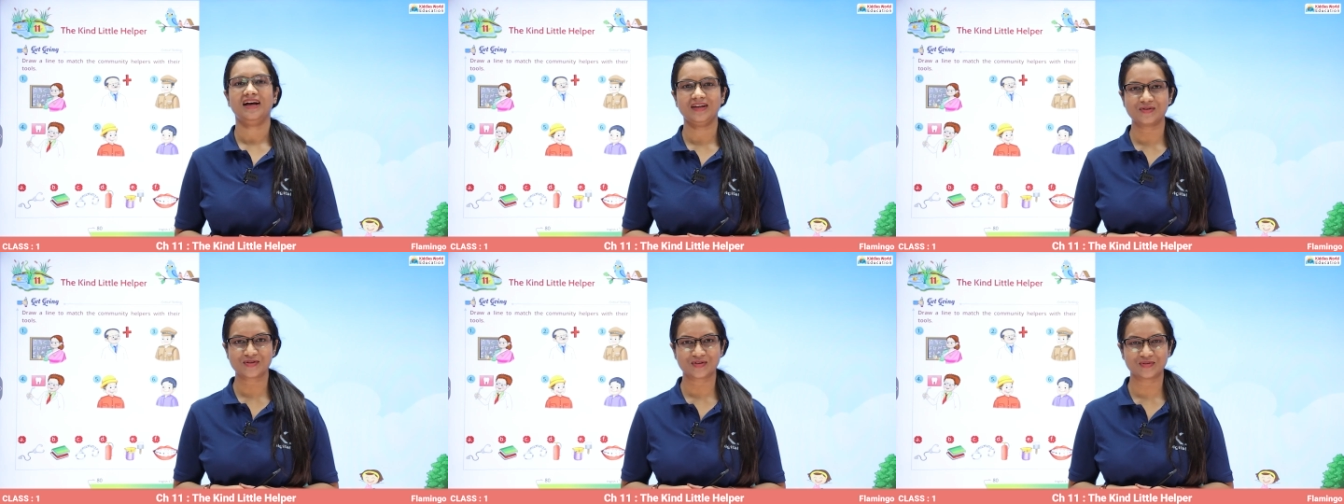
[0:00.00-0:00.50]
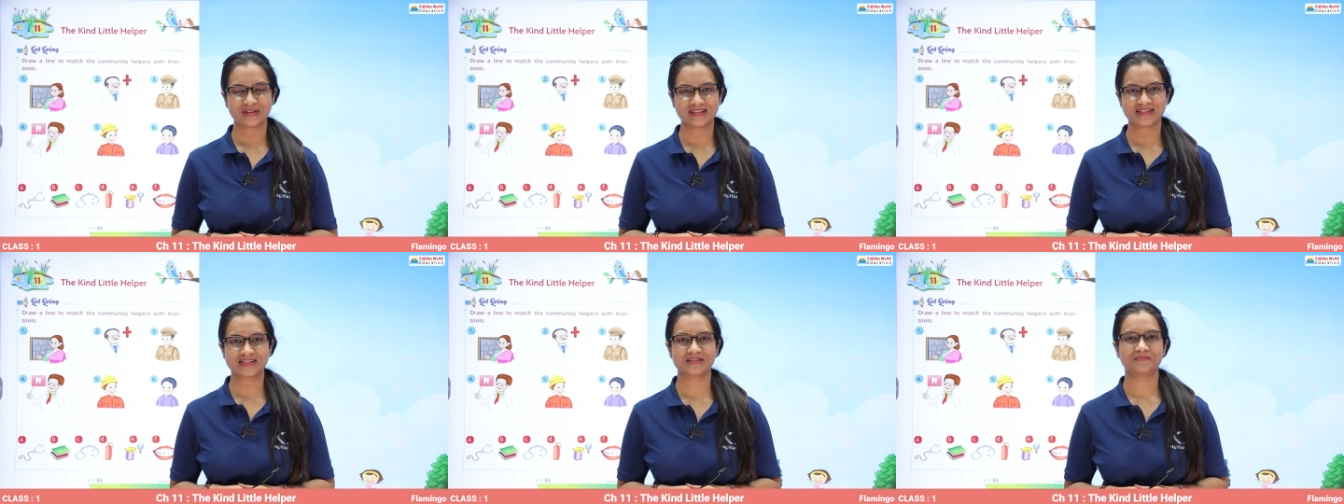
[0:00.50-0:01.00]
Hello
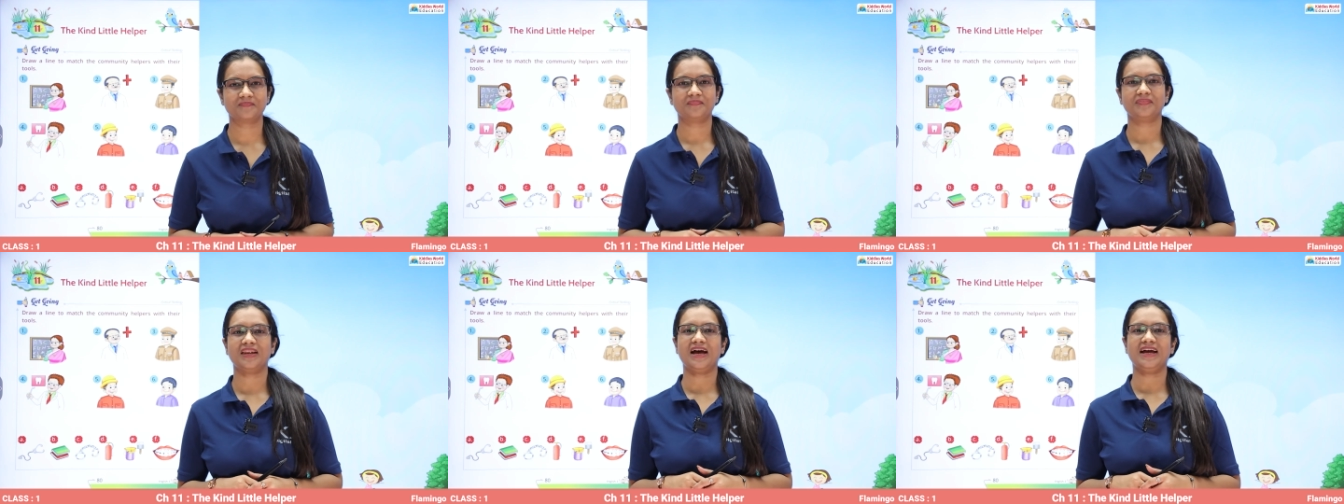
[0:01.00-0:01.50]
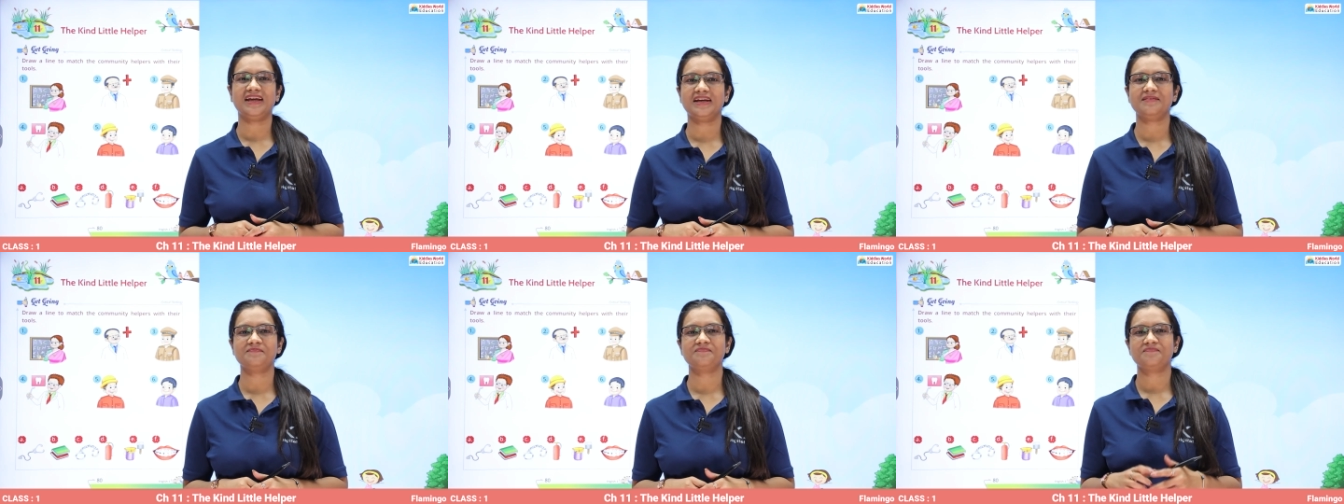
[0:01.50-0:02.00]
students, I
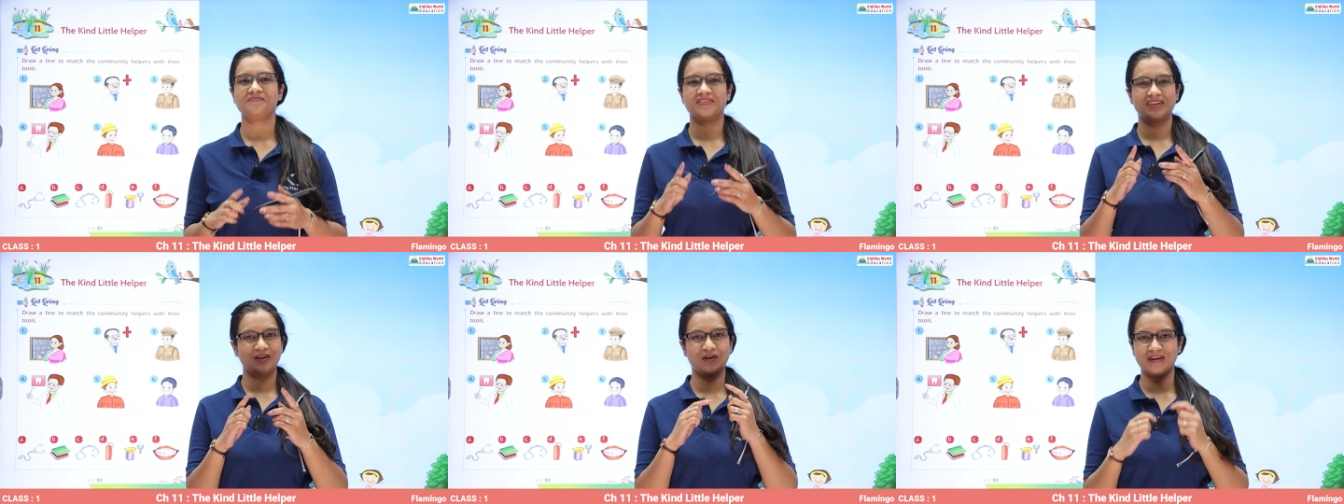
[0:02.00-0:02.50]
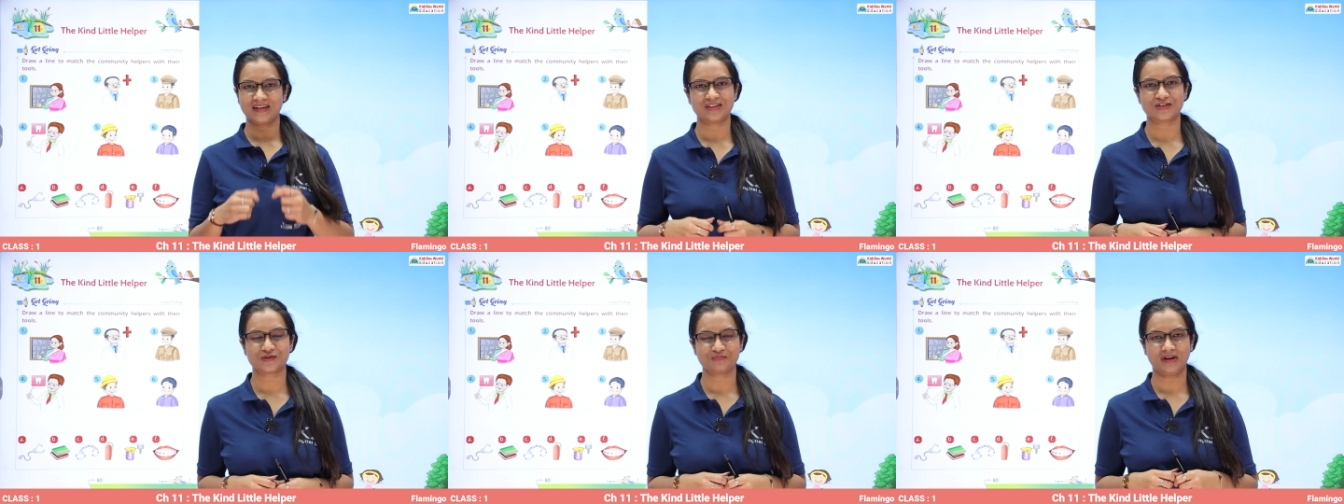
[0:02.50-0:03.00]
am your
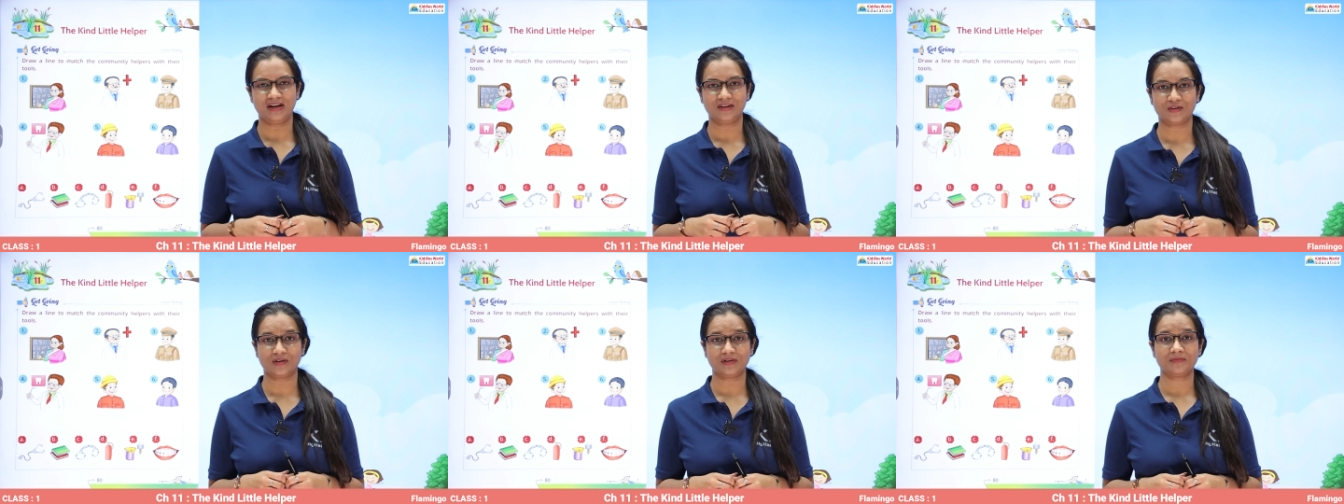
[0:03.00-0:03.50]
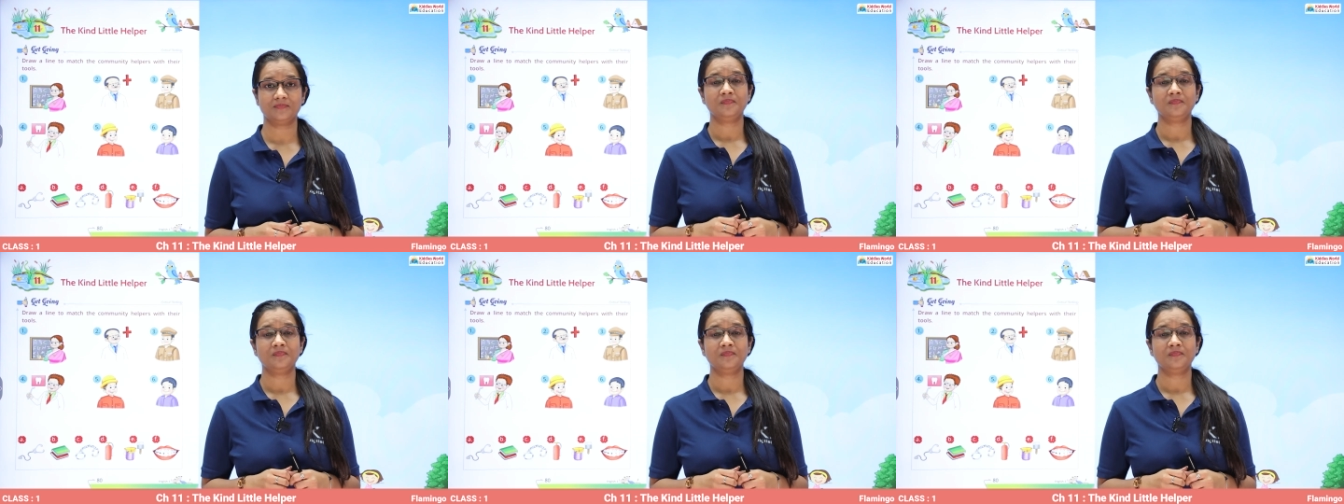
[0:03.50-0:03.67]
English mentor